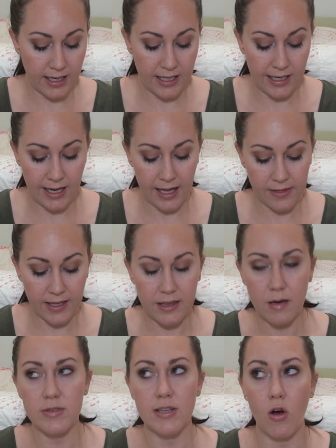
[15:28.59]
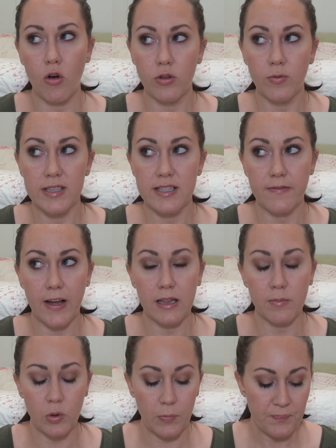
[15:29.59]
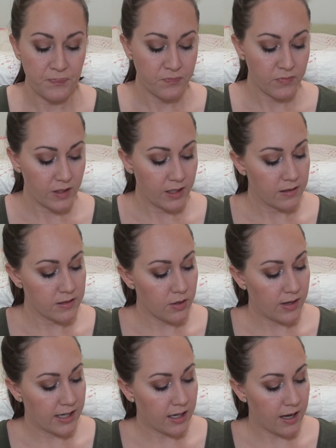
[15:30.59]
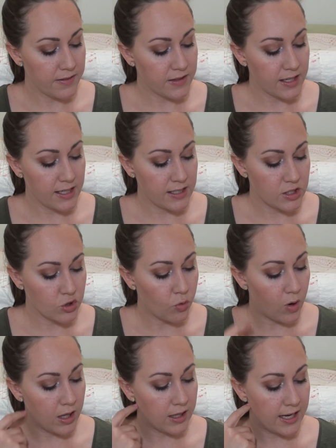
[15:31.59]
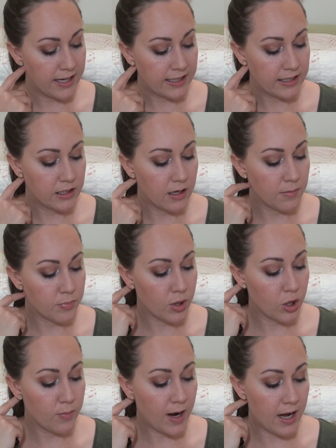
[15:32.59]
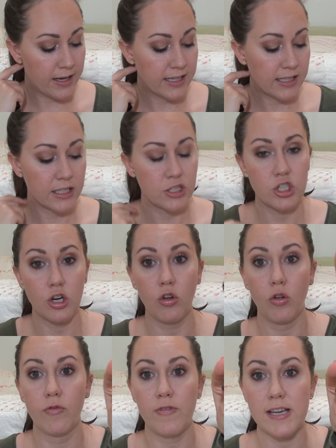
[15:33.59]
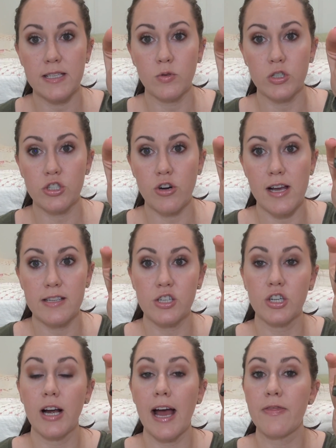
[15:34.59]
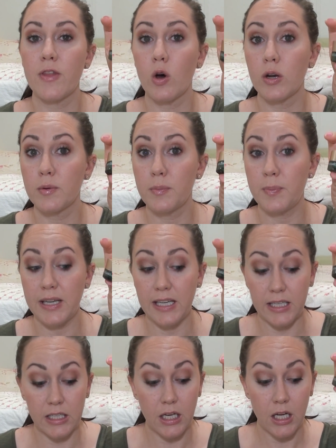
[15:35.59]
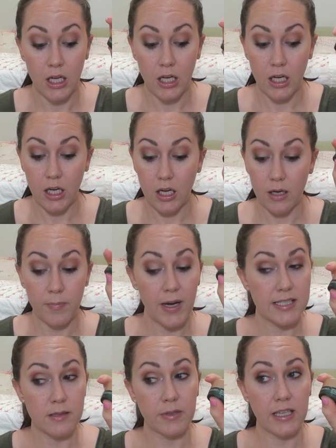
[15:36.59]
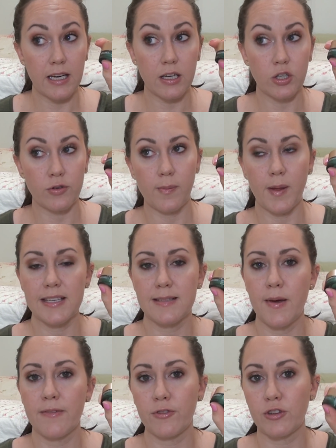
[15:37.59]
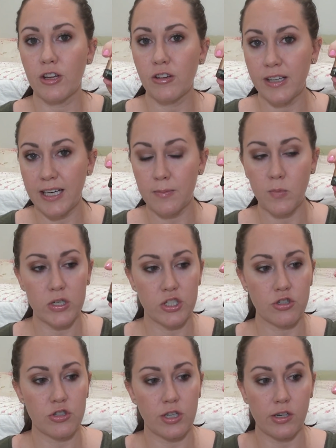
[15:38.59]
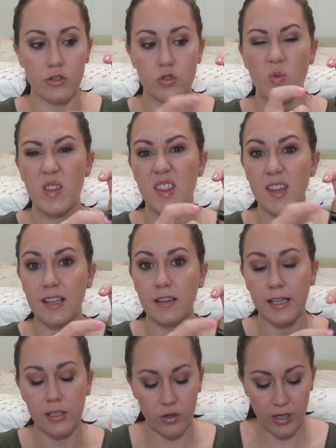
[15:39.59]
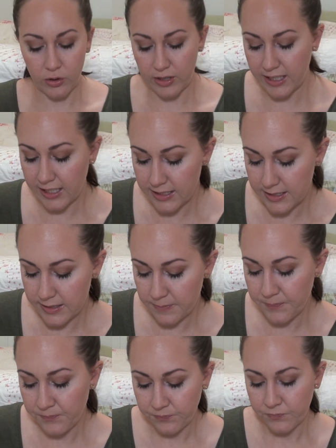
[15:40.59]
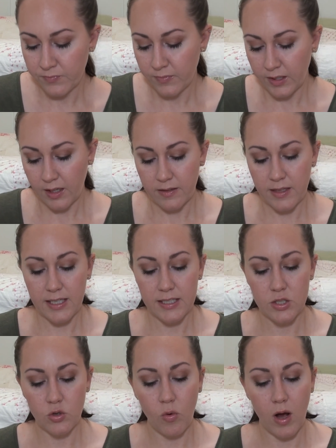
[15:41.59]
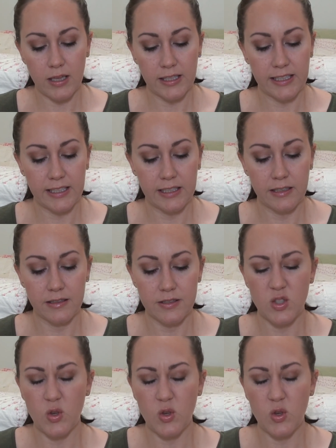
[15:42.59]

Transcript: and I think that was all the ones available. So I got the Squalane Probiotic Gel Face Moisturizer. I thought it would be possibly a good replacement for the Clinique Moisture Surge with cleaner ingredients. The Squalane